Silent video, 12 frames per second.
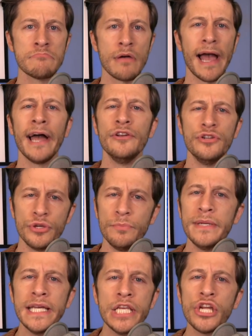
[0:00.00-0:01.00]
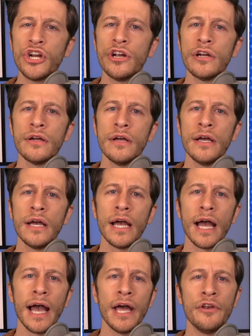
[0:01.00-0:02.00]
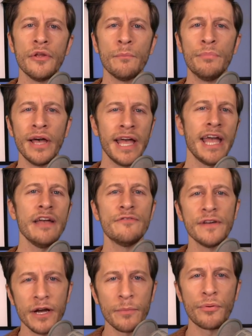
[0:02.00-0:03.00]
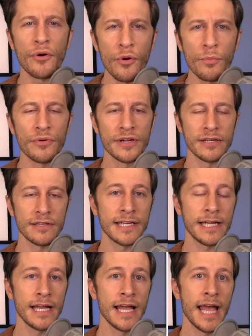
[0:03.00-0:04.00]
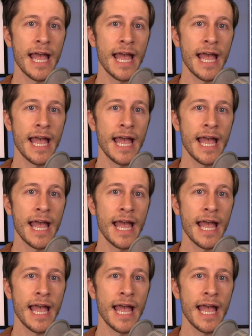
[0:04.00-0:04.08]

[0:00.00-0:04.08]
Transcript: and demeanor and behaving appropriately.